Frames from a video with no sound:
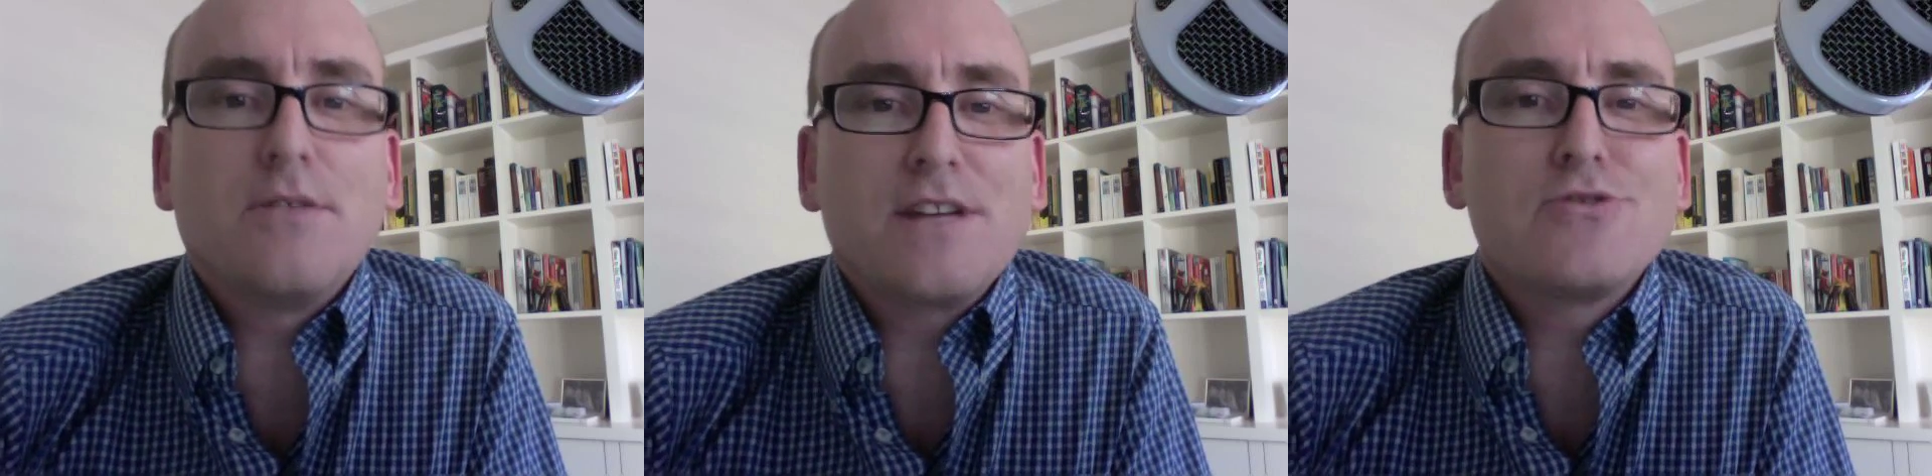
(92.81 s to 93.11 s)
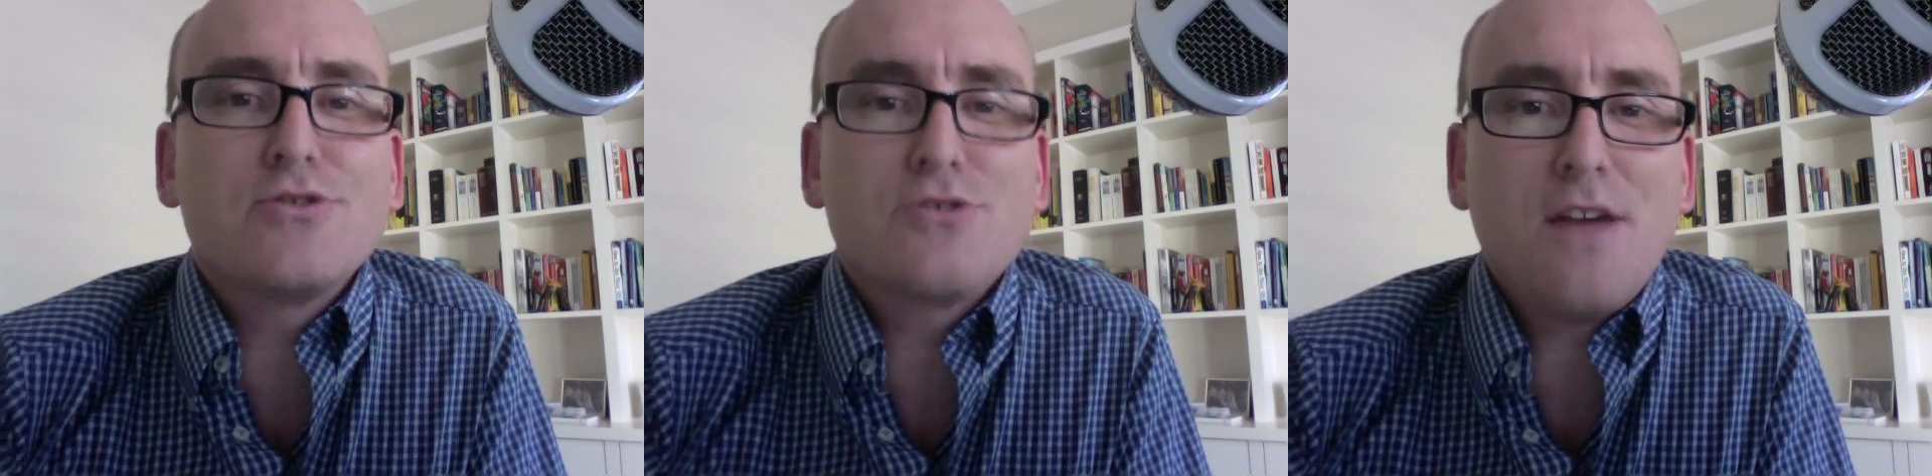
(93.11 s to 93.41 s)

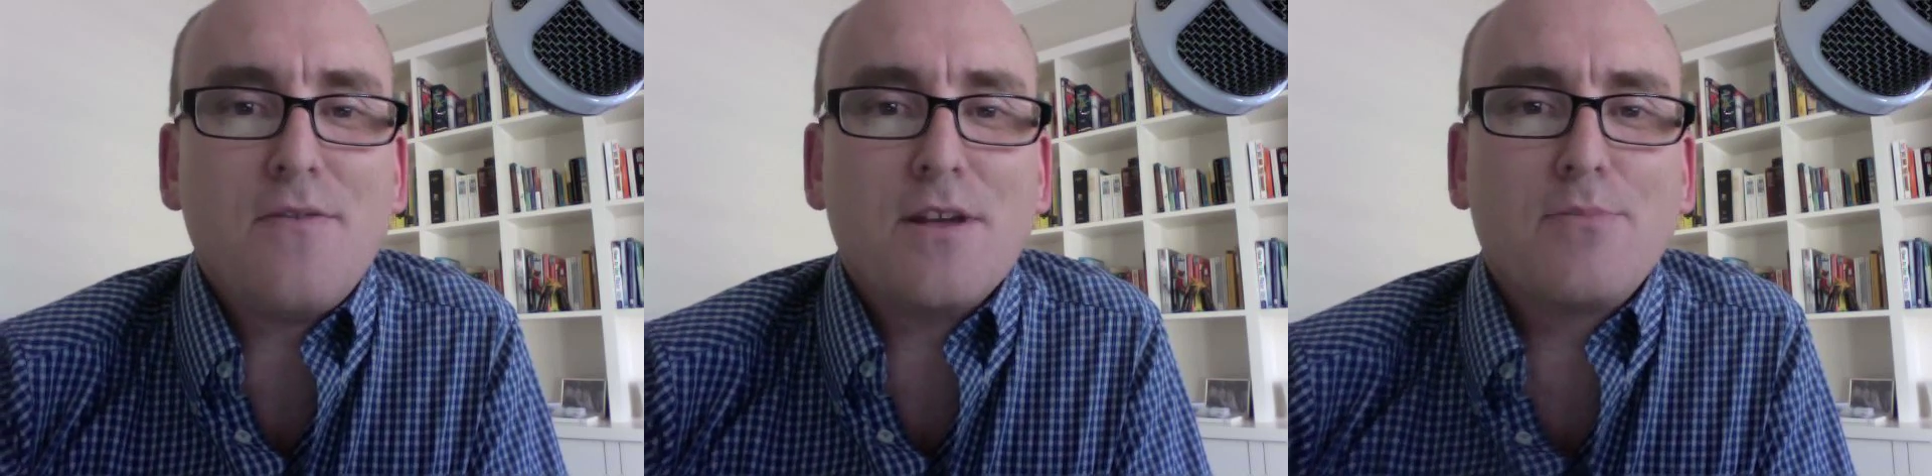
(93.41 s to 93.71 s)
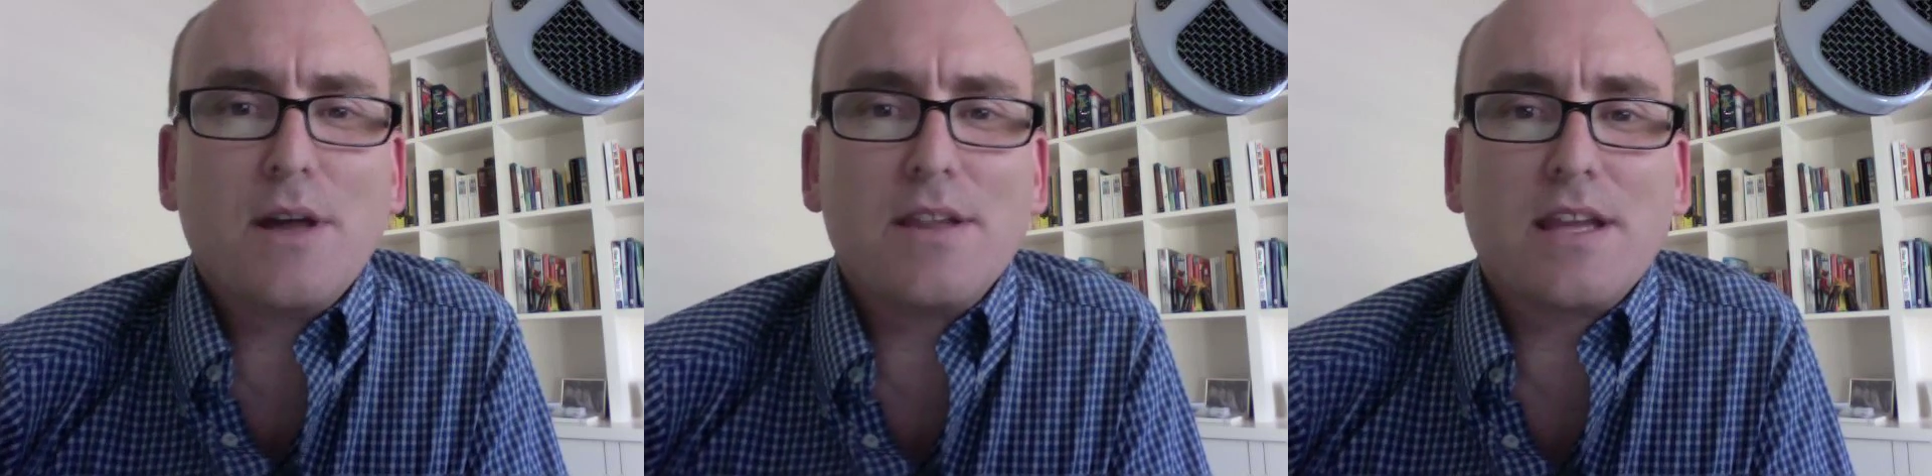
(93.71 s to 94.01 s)
extra traffic,
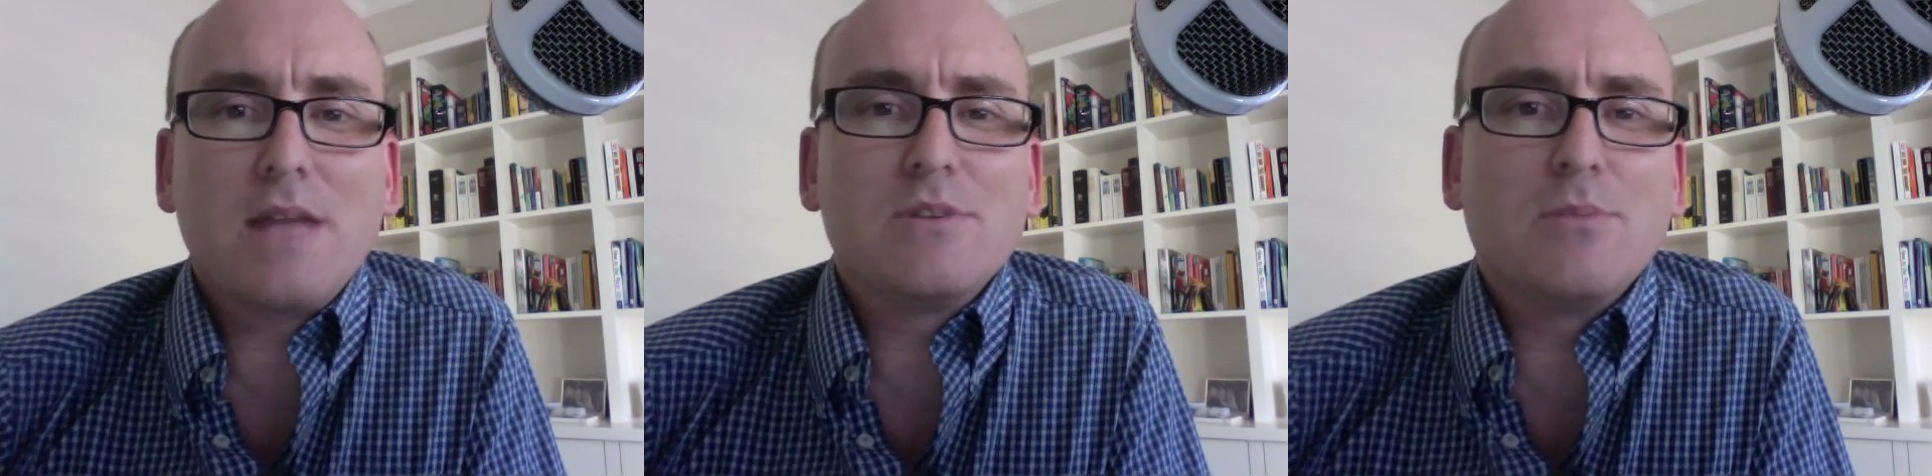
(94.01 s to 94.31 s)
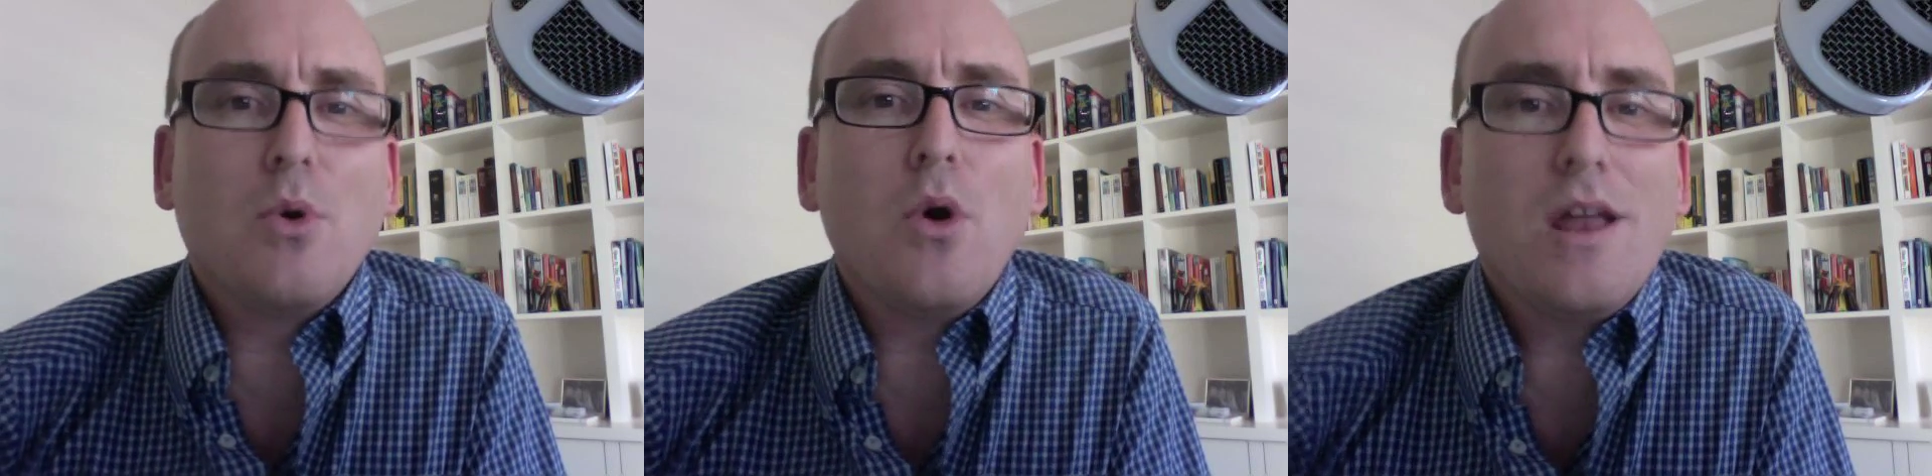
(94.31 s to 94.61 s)
but there comes a
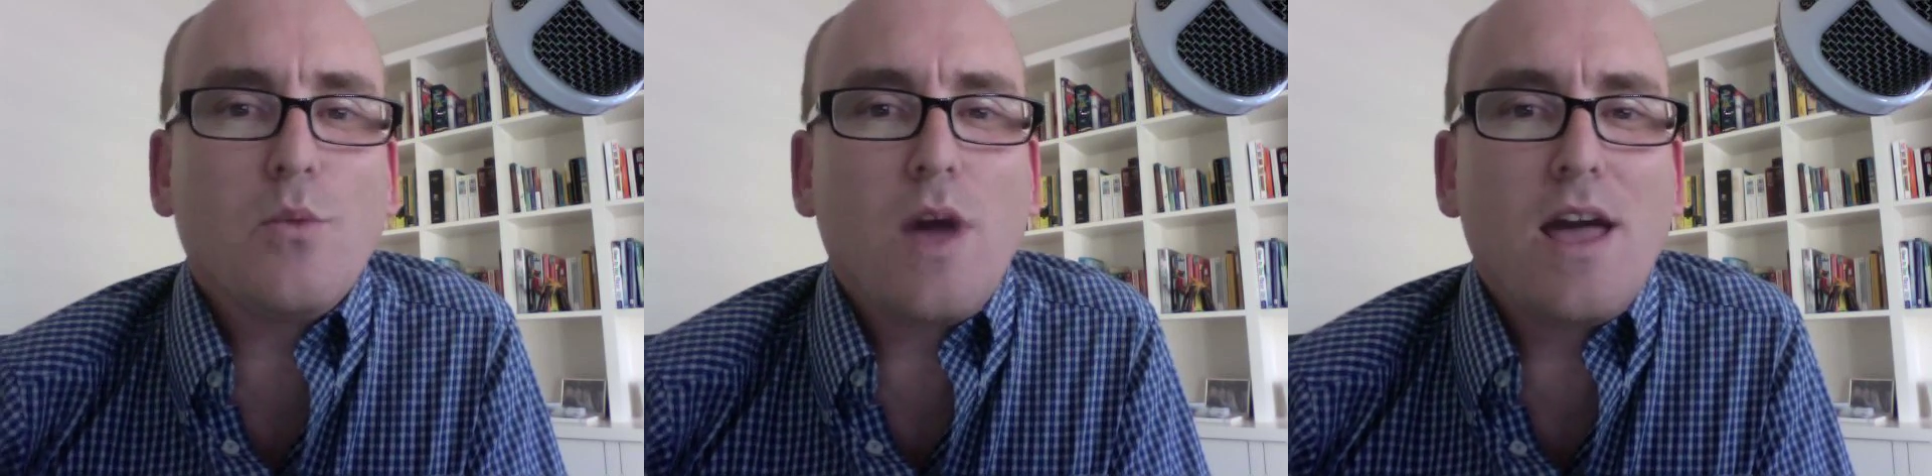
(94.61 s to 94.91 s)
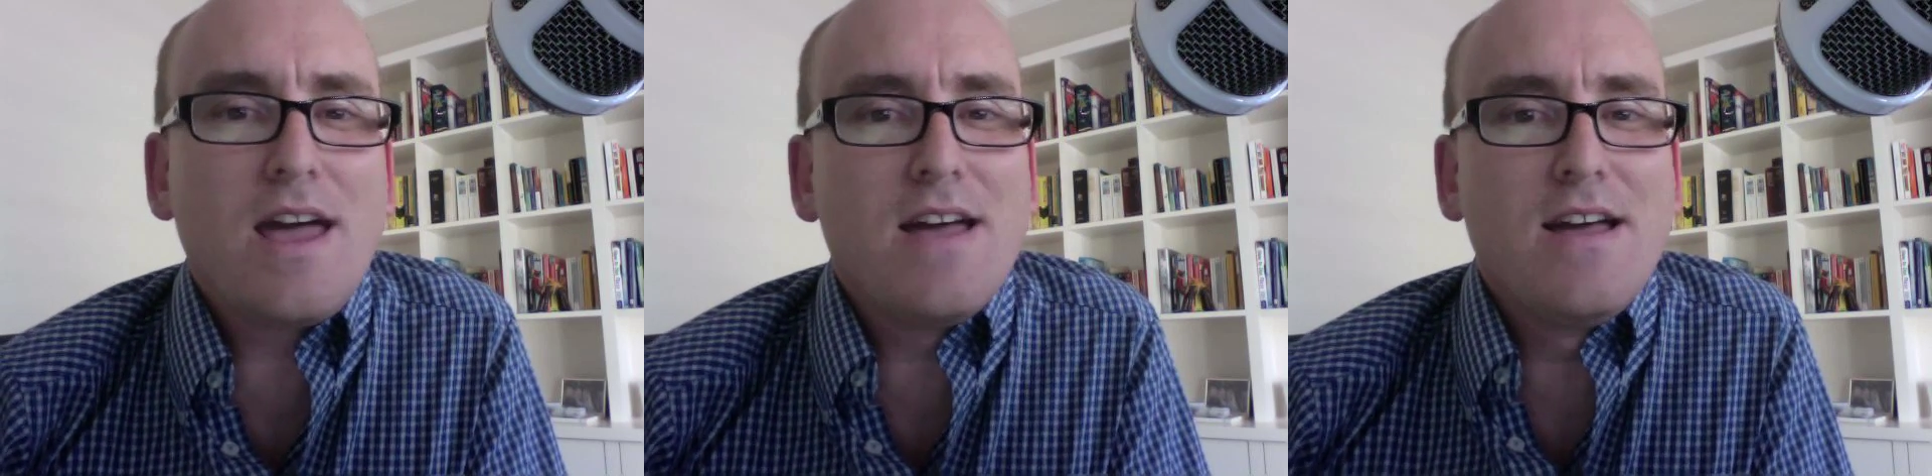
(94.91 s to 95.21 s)
point
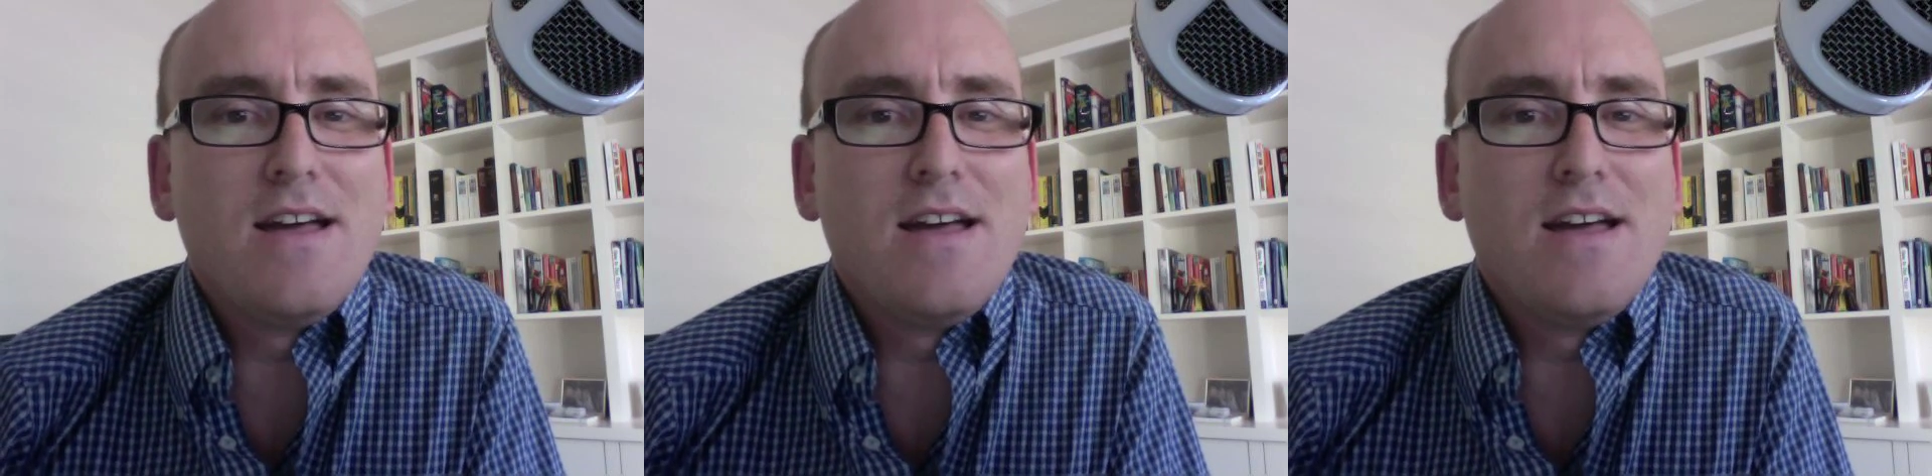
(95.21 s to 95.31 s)
where